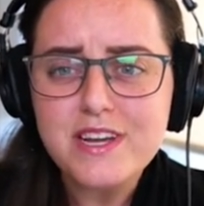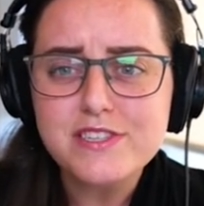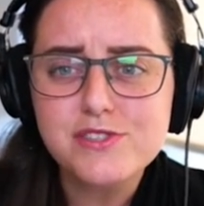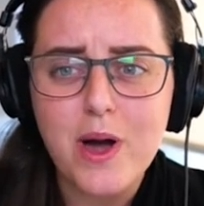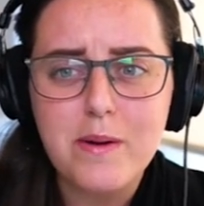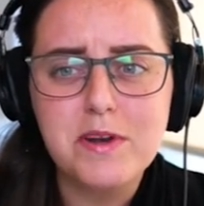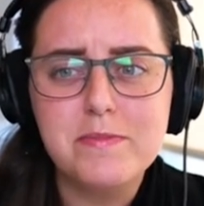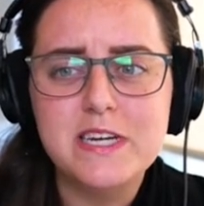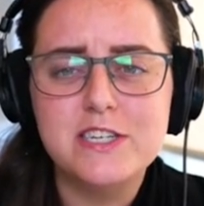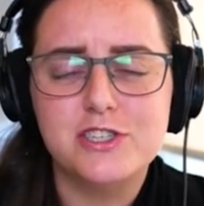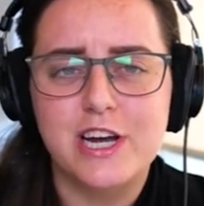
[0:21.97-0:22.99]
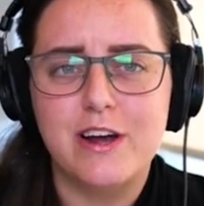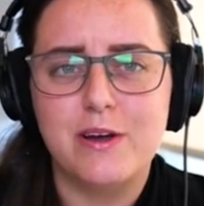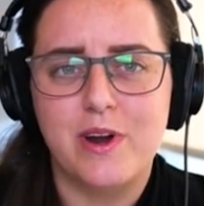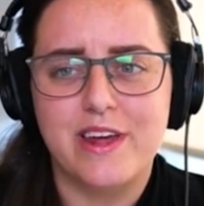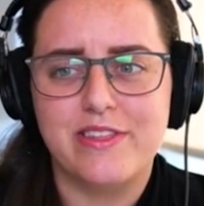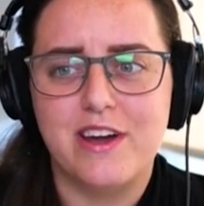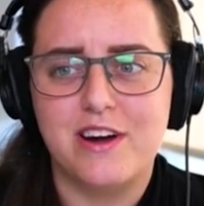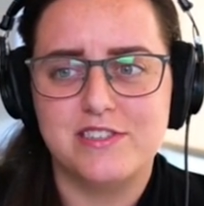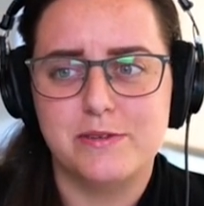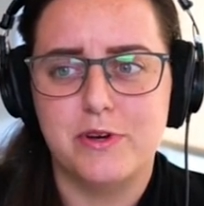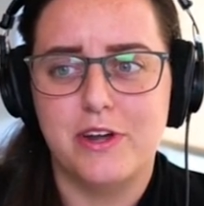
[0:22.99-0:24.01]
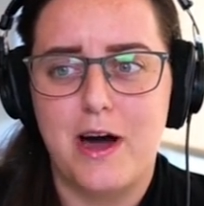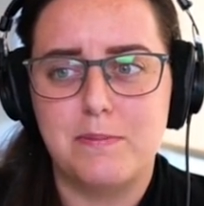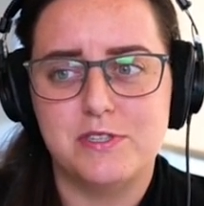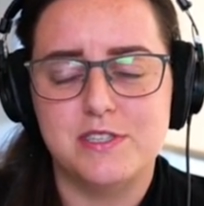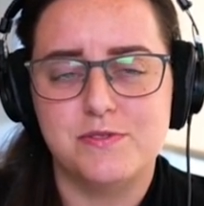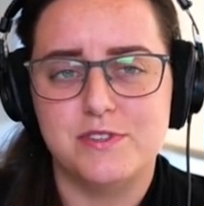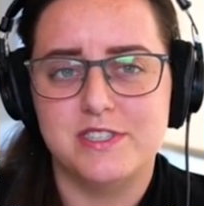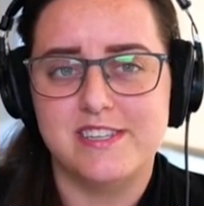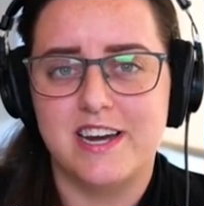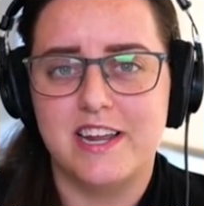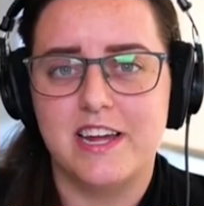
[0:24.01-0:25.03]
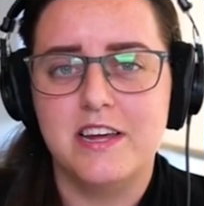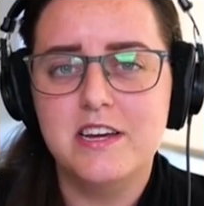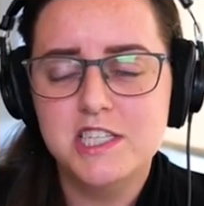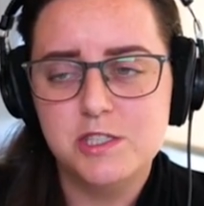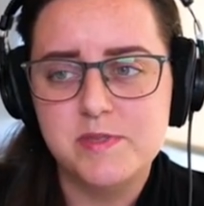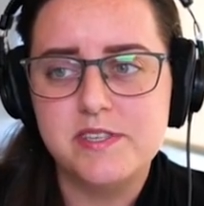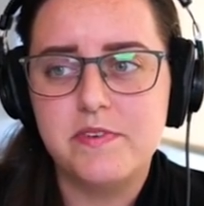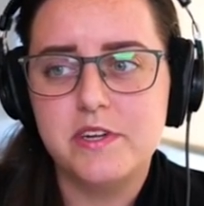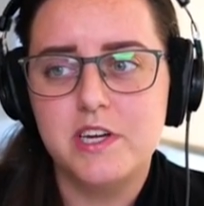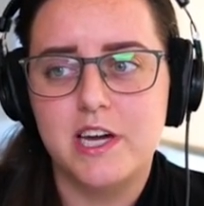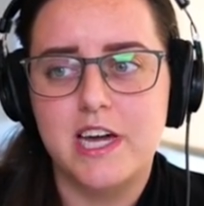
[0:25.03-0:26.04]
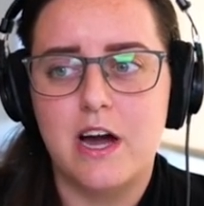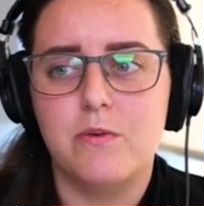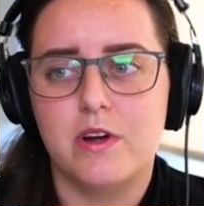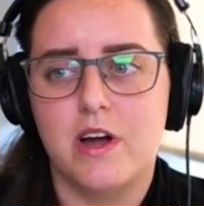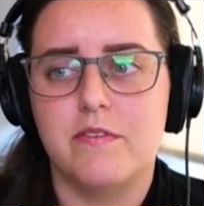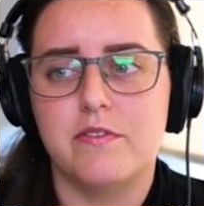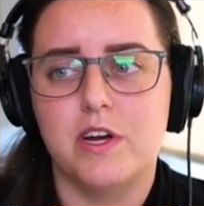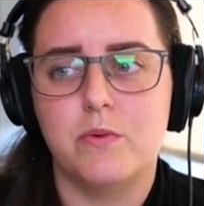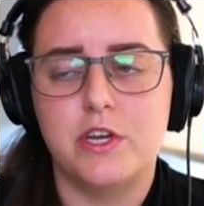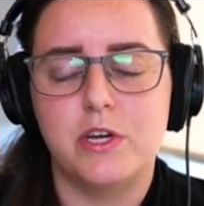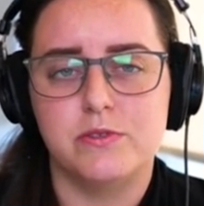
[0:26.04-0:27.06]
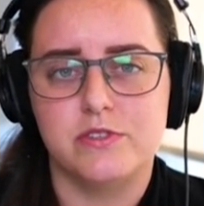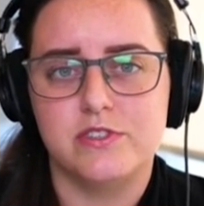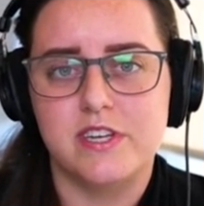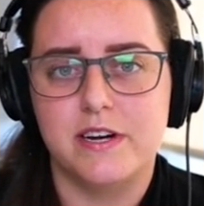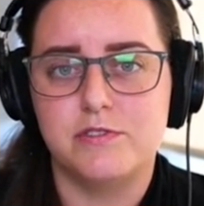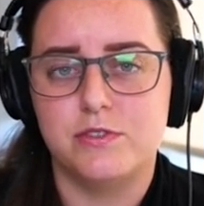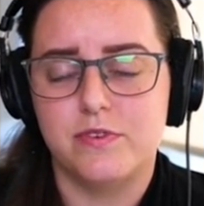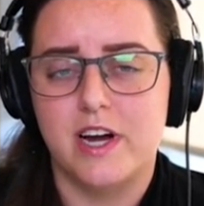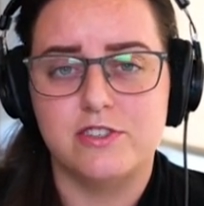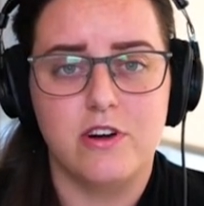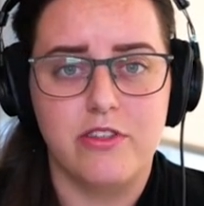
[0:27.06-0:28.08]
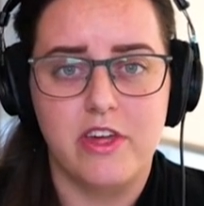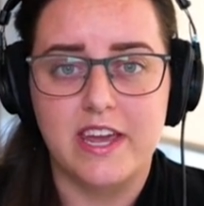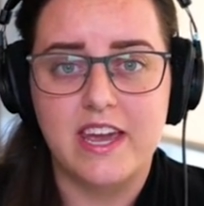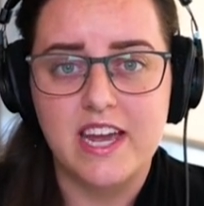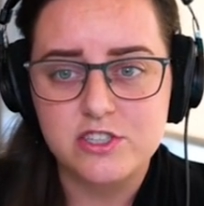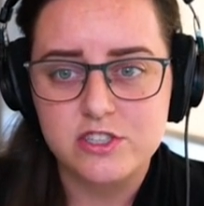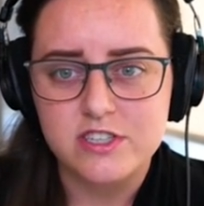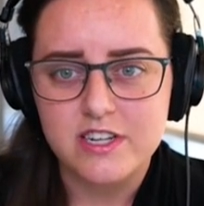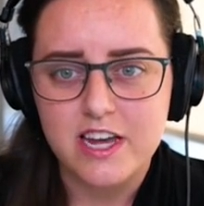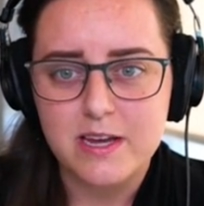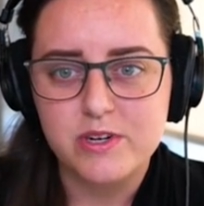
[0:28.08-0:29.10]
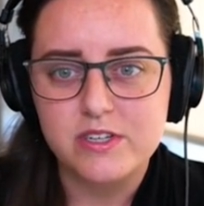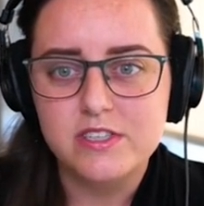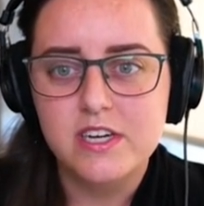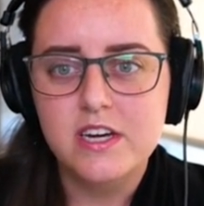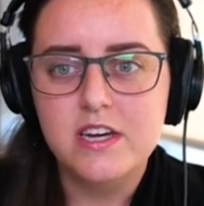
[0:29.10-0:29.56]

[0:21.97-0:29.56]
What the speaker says: So I'm going to be sharing what I think are some good options for designing specifically account recovery when users have two-factor authentication enabled.